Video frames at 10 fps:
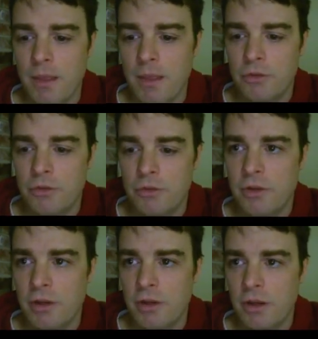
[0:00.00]
to
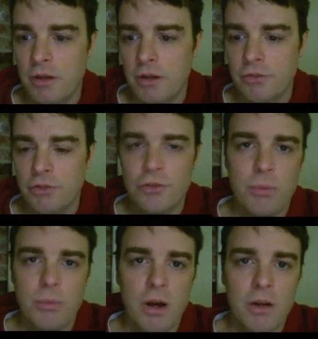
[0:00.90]
the uh, search
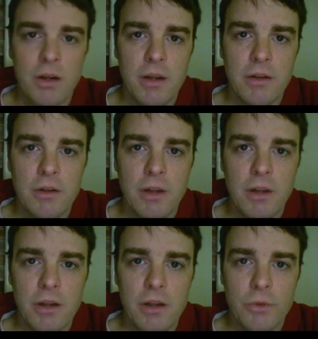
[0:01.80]
bar and uh,
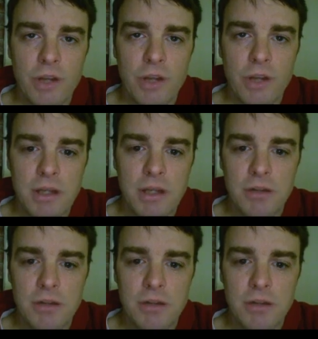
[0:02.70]
you know, type it in.